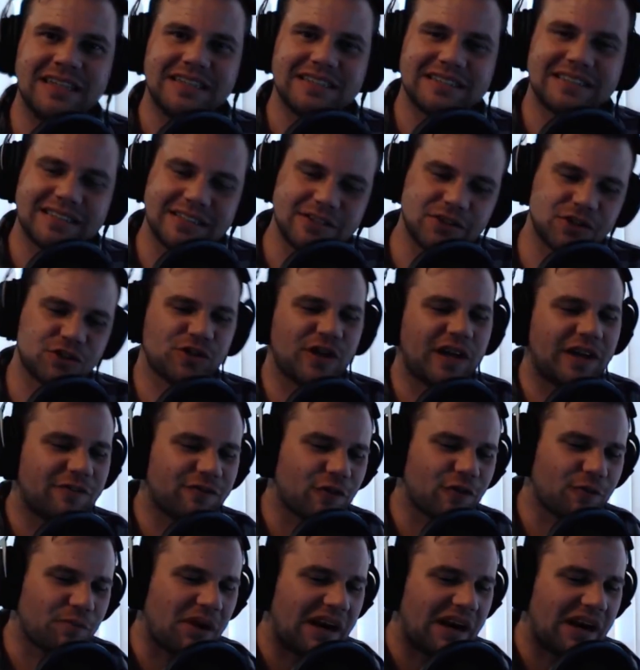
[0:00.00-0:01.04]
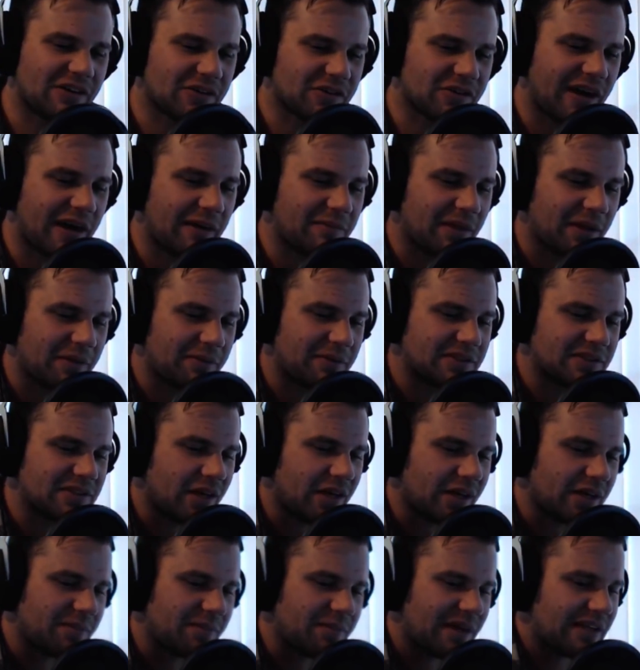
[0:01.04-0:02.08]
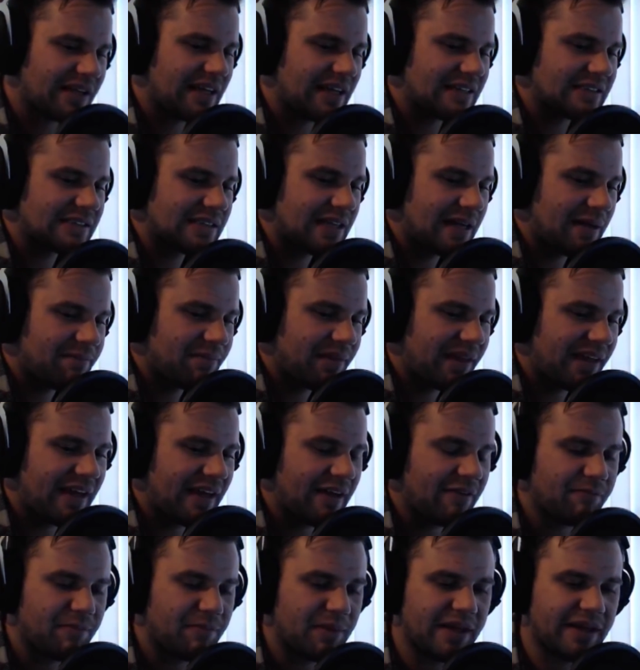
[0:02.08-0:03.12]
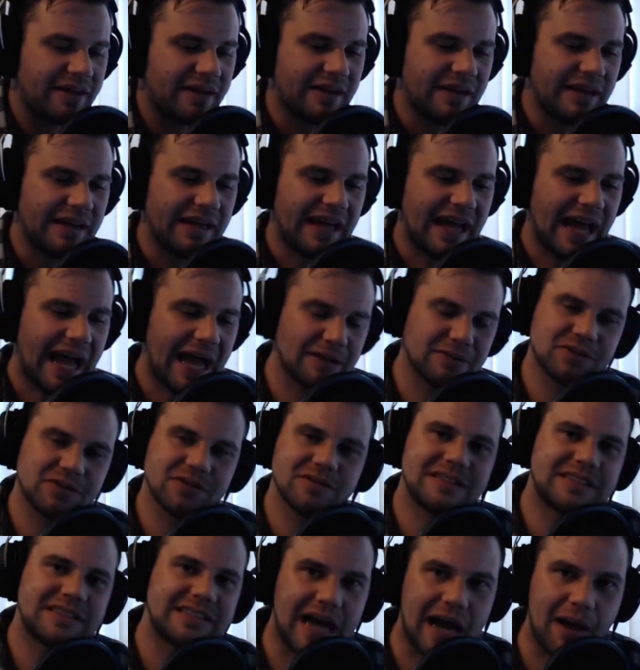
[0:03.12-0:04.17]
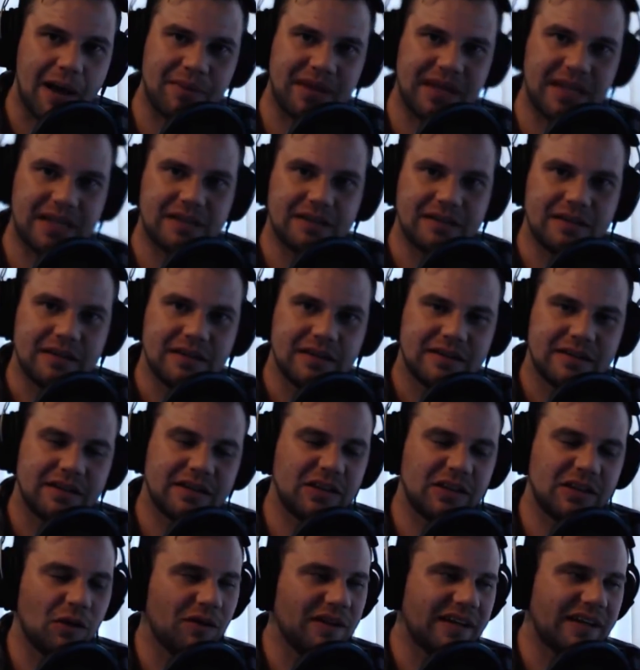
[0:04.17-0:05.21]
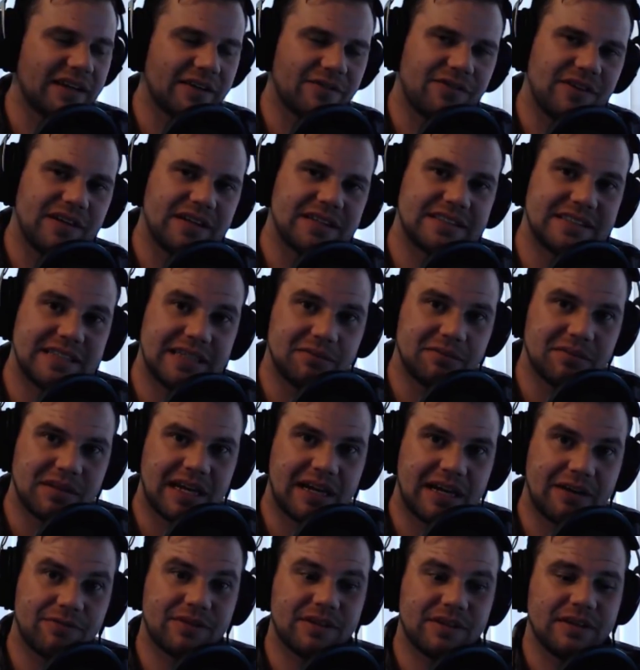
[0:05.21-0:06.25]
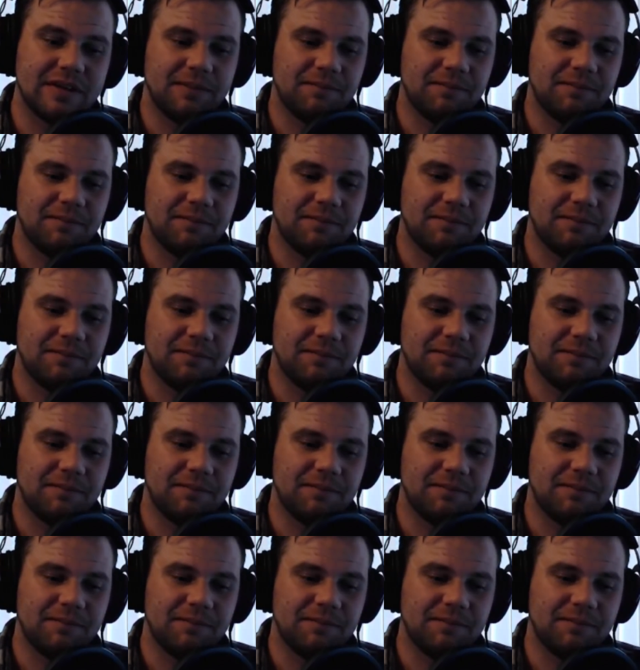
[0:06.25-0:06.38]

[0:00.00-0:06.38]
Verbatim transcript: Since trading for Brandon Graham, like we talked about last time, they have been absolutely dominant. They're the only undefeated team left.